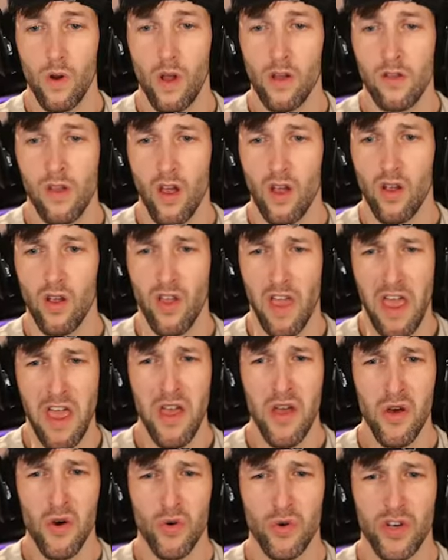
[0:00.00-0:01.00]
Uh,
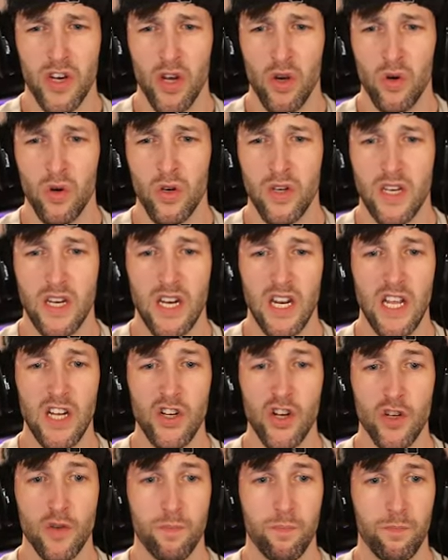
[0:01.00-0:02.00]
ew, dude, did he
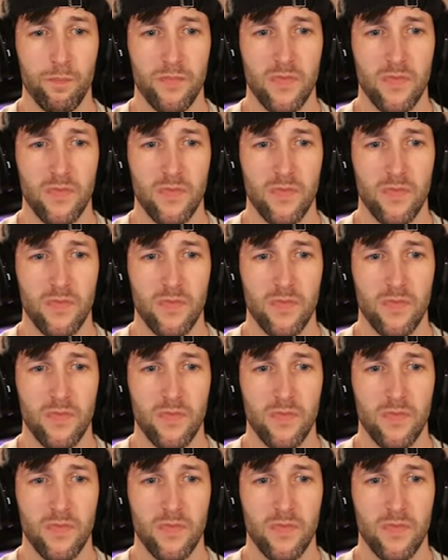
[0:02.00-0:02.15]
just...